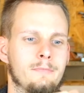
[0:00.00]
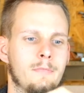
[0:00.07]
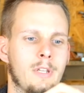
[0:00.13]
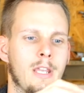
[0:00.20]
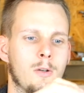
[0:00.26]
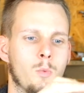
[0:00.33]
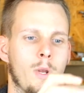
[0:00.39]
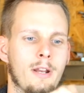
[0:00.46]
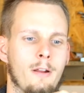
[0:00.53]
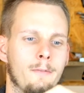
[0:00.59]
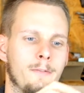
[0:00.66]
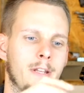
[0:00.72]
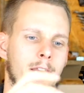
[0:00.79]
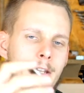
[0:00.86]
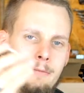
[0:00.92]
get rid
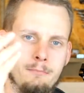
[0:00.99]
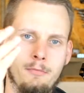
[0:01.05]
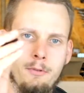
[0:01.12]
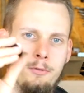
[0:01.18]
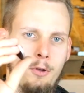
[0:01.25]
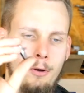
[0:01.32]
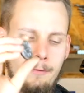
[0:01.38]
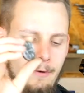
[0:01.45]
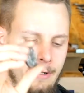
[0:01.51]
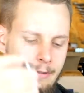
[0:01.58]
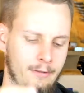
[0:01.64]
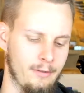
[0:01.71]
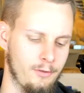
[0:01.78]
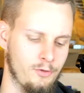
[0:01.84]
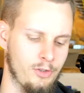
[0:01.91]
of the
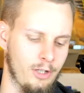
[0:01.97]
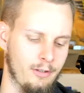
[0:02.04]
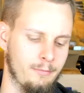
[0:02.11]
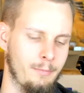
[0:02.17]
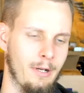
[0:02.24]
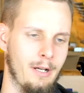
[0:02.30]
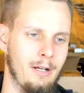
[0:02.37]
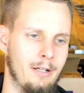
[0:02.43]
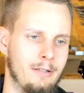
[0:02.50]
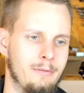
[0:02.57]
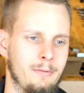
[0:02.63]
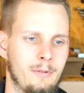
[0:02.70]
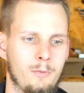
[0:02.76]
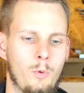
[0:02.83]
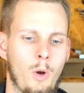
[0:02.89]
surface just by
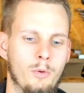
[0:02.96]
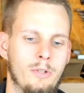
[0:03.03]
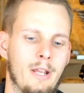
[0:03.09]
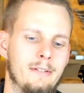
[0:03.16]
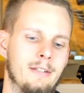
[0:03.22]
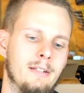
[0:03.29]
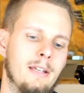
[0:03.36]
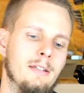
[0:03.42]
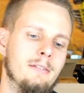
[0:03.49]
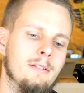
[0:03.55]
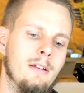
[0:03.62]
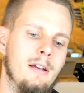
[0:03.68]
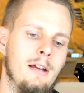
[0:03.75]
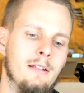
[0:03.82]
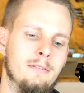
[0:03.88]
rotating it
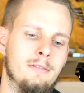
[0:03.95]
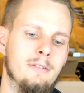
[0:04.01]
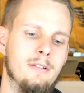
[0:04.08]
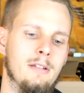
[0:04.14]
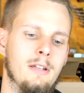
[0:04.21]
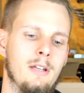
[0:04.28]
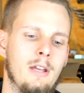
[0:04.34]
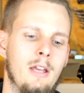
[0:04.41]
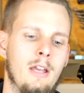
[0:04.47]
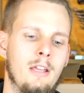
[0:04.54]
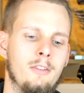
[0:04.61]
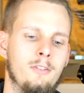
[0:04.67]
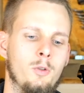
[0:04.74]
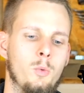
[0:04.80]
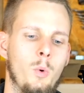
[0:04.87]
and
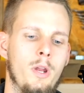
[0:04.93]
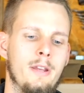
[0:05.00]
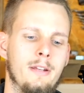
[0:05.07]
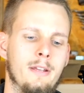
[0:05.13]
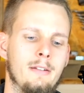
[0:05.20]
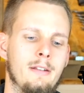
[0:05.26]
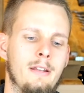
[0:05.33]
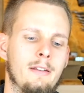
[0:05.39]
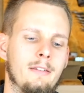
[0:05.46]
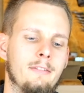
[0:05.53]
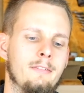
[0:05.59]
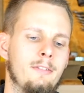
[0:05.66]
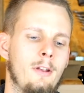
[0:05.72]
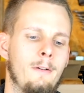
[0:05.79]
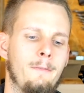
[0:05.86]
screwing another
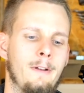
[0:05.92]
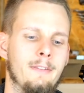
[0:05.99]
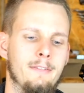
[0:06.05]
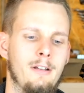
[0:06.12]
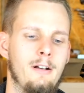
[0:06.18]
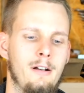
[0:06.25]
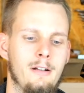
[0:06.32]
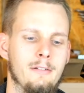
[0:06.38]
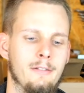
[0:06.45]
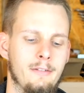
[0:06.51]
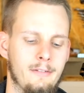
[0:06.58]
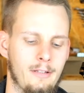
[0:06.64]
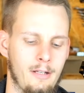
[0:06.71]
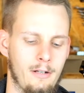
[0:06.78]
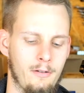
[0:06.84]
surface on.
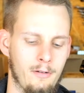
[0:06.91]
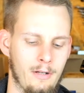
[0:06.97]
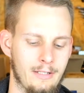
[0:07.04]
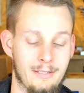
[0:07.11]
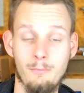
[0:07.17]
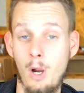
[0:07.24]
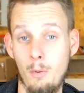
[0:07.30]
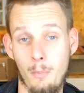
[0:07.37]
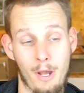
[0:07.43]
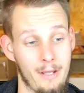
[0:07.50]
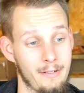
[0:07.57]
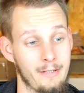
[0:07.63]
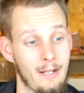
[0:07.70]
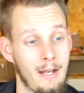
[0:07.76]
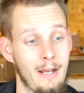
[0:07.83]
So at the
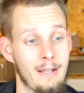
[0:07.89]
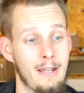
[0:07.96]
moment I